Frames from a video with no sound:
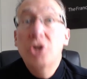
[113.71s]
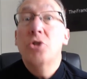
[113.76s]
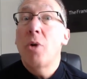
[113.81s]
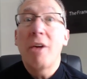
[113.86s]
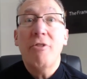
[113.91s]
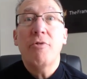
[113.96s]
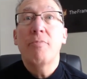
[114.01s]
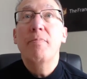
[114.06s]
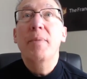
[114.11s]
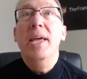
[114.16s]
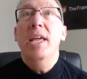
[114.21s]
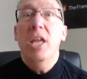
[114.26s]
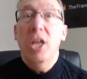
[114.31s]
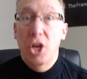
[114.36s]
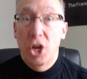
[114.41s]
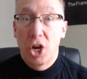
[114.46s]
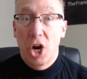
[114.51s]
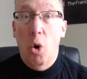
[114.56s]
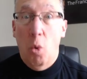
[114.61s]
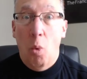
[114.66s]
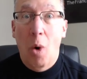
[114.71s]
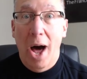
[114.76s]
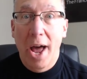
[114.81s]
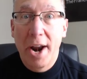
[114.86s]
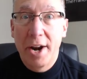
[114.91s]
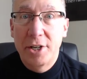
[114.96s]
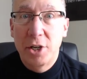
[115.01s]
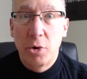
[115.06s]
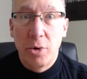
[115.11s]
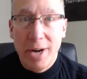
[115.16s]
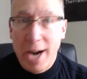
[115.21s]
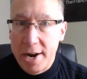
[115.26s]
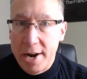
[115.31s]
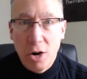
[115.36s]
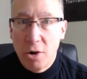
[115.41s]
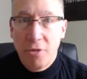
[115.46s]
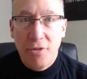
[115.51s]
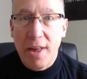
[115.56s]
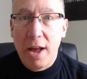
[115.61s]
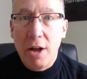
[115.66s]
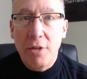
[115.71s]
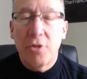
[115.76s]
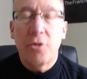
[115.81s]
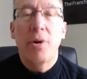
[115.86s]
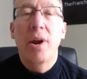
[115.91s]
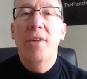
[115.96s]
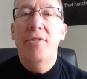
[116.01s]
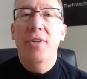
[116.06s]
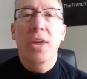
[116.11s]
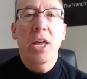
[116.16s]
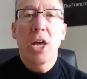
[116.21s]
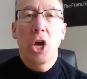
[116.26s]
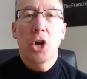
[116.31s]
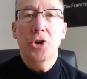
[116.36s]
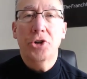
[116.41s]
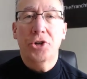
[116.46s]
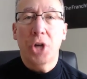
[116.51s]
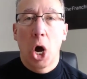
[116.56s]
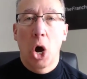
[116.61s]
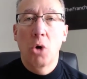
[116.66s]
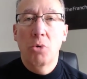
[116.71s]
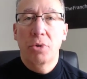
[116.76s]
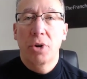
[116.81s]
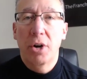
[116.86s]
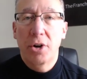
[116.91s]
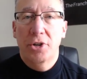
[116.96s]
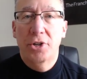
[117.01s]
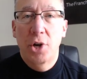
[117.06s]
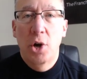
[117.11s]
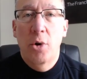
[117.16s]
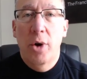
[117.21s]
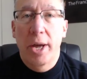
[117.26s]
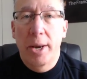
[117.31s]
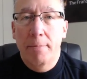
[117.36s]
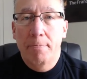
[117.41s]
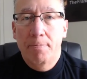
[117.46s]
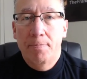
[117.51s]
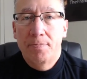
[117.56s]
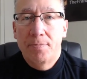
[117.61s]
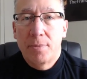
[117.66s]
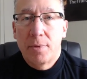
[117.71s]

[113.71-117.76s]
Trust me, you don't want to do it. I know it sounds crazy. Don't do it.